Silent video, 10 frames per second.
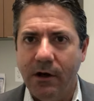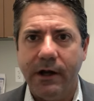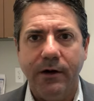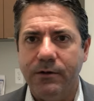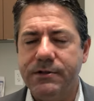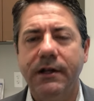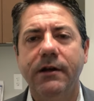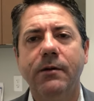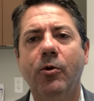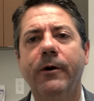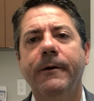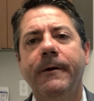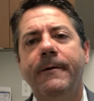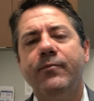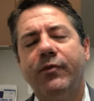gone, I don't see it anymore.
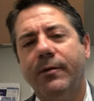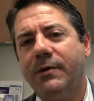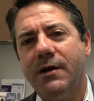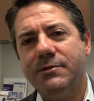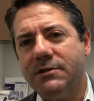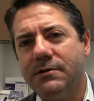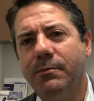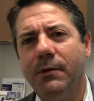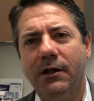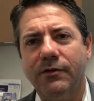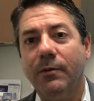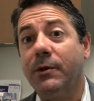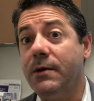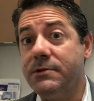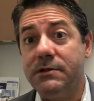Sometimes it's a month,
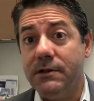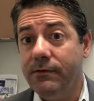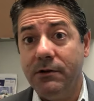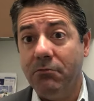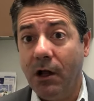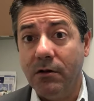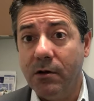sometimes it's even a